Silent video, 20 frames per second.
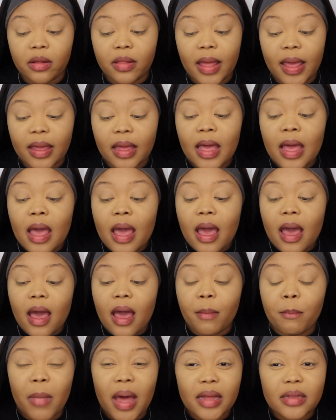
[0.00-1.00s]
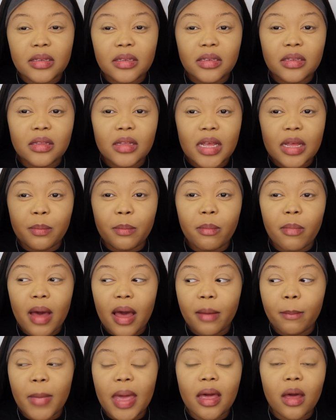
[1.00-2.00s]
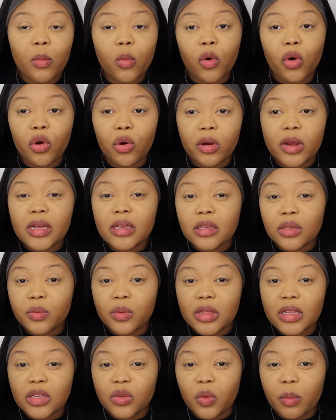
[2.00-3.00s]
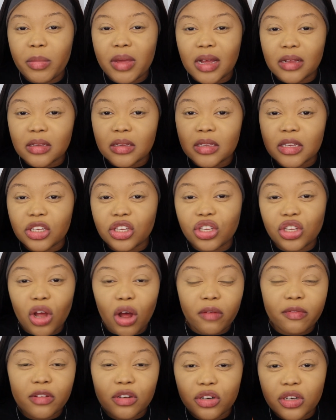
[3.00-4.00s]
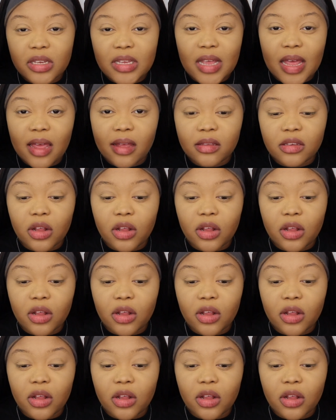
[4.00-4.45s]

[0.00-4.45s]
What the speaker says: Like my makeup will crease with this one because it's a softer set,